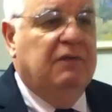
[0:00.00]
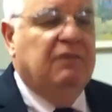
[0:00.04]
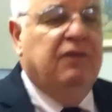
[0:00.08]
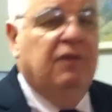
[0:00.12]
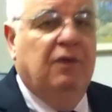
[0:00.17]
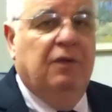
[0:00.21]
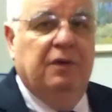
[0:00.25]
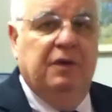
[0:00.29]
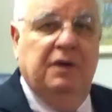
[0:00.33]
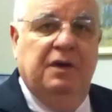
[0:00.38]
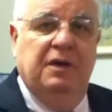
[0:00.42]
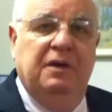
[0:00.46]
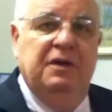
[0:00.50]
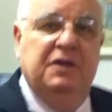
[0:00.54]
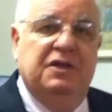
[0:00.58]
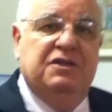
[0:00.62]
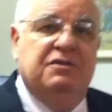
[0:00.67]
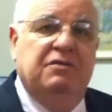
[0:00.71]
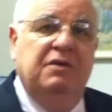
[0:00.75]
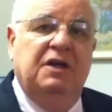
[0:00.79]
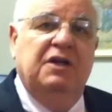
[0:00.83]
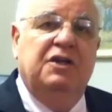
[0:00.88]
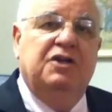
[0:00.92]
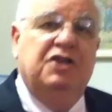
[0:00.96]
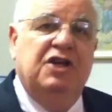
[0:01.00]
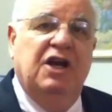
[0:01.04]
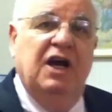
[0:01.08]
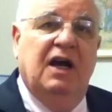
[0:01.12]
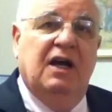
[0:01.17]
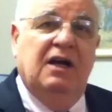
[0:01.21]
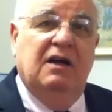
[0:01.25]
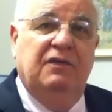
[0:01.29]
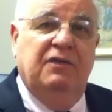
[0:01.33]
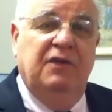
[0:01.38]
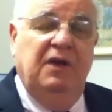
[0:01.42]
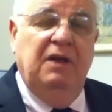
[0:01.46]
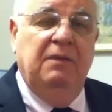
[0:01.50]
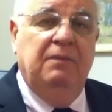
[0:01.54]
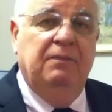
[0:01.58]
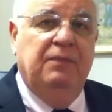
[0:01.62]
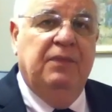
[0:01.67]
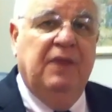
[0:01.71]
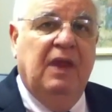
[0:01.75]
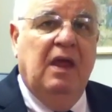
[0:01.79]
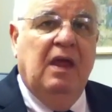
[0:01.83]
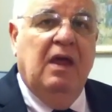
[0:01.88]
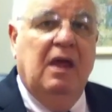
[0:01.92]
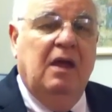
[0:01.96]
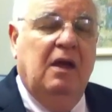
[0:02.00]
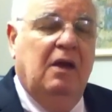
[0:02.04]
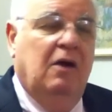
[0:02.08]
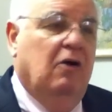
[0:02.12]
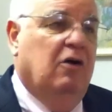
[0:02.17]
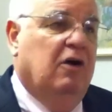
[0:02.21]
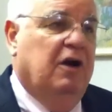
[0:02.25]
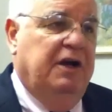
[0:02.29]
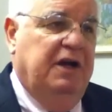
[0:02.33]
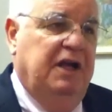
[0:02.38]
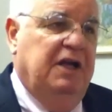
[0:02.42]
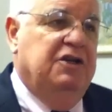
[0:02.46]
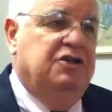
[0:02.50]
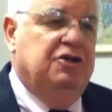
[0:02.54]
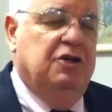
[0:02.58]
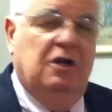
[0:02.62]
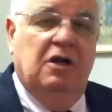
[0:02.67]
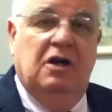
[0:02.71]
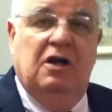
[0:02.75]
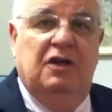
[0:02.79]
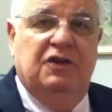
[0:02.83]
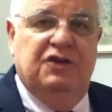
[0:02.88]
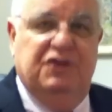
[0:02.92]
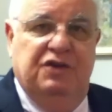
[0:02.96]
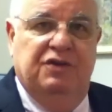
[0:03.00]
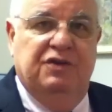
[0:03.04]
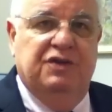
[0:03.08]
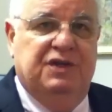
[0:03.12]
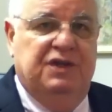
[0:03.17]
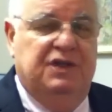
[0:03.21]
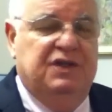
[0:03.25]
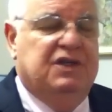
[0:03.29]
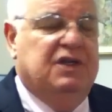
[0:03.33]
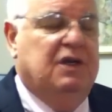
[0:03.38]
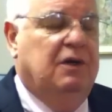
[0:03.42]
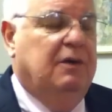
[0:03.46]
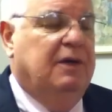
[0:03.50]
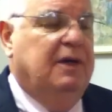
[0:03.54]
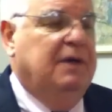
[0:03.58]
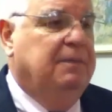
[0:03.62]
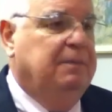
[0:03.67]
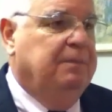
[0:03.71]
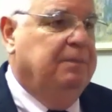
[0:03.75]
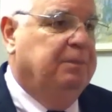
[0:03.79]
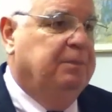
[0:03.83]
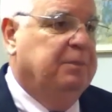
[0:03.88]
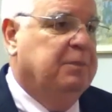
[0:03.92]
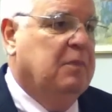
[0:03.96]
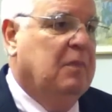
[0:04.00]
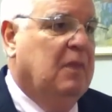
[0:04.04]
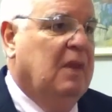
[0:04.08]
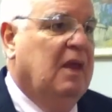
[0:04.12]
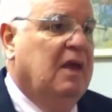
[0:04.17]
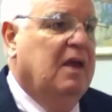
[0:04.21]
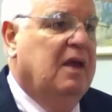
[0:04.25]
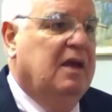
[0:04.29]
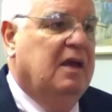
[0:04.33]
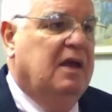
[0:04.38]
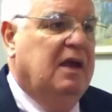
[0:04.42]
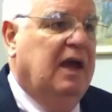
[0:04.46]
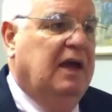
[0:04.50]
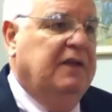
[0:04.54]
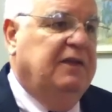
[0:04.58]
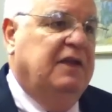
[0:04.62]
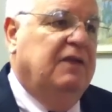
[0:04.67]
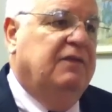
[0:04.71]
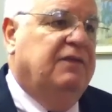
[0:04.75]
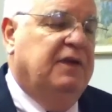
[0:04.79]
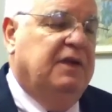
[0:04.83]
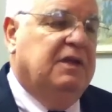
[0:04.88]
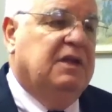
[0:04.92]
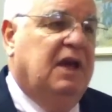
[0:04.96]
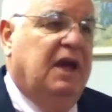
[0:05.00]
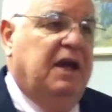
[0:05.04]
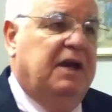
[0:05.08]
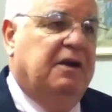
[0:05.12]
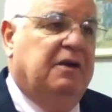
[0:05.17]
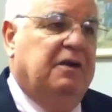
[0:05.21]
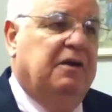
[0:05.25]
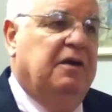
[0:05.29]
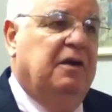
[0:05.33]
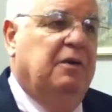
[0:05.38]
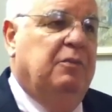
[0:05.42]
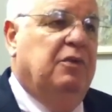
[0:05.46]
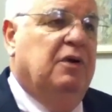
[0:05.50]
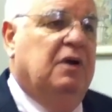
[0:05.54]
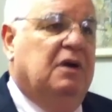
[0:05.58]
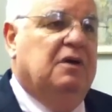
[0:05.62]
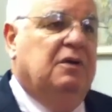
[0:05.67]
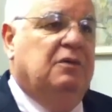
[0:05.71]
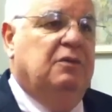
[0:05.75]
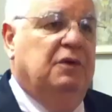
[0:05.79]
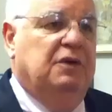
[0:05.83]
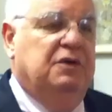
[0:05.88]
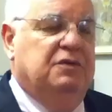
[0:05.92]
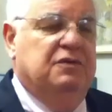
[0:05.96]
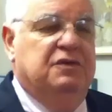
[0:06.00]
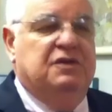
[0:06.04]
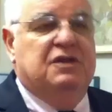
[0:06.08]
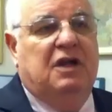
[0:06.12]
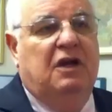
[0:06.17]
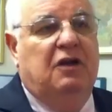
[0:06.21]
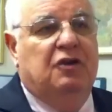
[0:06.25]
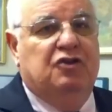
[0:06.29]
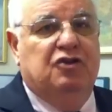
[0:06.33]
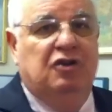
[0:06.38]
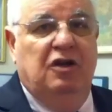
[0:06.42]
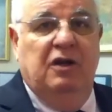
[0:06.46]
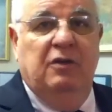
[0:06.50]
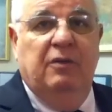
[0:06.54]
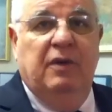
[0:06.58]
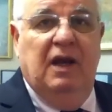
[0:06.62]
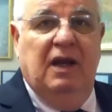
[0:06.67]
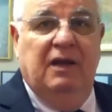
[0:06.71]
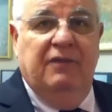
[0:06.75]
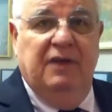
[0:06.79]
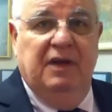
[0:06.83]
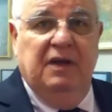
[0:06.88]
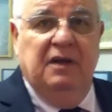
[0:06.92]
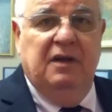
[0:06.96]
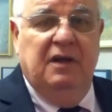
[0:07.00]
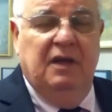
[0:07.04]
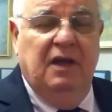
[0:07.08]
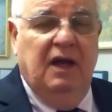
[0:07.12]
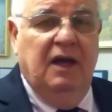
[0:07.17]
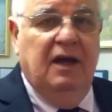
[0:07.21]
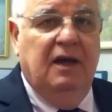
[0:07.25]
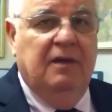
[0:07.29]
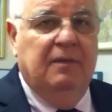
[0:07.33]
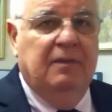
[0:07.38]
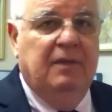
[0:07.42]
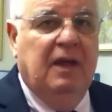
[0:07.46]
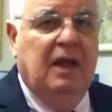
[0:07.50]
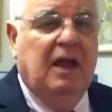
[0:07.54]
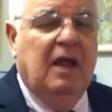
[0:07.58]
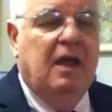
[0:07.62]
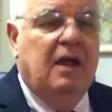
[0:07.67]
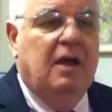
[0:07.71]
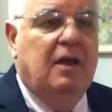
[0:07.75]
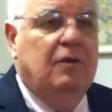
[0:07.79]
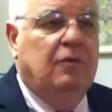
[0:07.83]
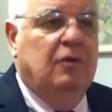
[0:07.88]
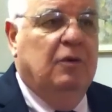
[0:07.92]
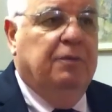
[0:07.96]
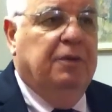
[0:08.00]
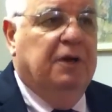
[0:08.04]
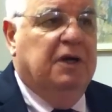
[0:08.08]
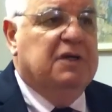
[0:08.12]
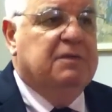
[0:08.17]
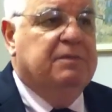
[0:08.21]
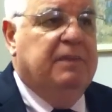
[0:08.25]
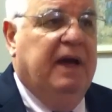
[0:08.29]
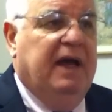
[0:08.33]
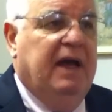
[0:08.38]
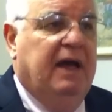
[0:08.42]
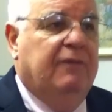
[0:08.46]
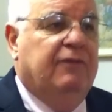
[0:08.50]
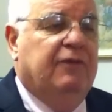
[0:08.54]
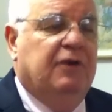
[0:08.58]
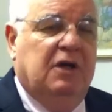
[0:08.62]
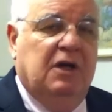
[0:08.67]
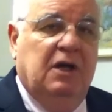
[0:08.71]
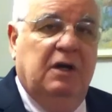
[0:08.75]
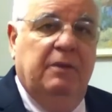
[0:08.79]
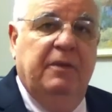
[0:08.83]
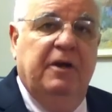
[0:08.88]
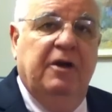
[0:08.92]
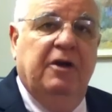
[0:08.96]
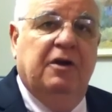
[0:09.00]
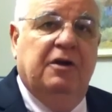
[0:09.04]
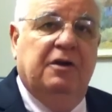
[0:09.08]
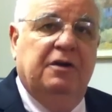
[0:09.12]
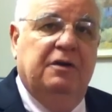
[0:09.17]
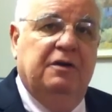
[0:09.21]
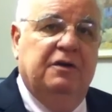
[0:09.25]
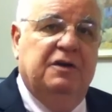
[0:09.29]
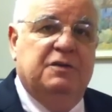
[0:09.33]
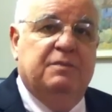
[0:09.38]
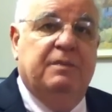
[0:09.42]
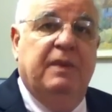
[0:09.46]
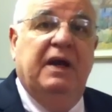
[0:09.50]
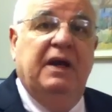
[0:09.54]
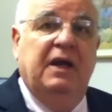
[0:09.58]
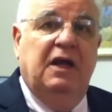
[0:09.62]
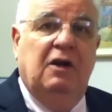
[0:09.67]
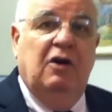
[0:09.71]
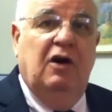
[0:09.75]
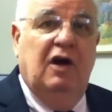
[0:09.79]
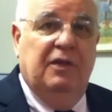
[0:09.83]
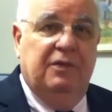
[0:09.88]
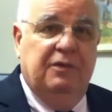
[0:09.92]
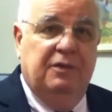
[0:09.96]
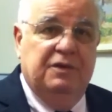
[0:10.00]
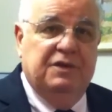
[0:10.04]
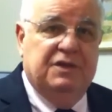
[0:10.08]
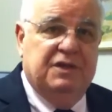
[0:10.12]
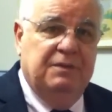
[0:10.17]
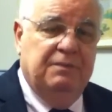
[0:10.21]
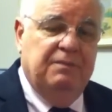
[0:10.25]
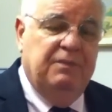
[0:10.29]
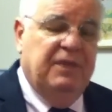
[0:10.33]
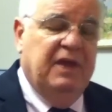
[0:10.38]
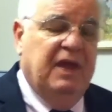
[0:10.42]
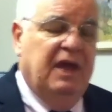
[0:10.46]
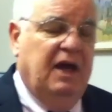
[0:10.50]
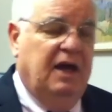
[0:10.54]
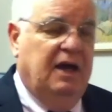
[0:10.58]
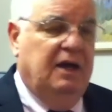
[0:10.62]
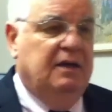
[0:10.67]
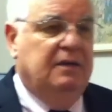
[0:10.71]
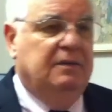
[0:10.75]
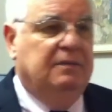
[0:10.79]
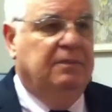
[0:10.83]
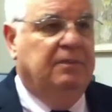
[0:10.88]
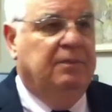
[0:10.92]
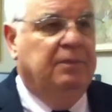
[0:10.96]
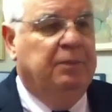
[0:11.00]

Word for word: on Florida history and geography or in ancient cultures and so on. And the fifth category of book, which was culturally relevant, uh, were books by African American or Hispanic authors. Um,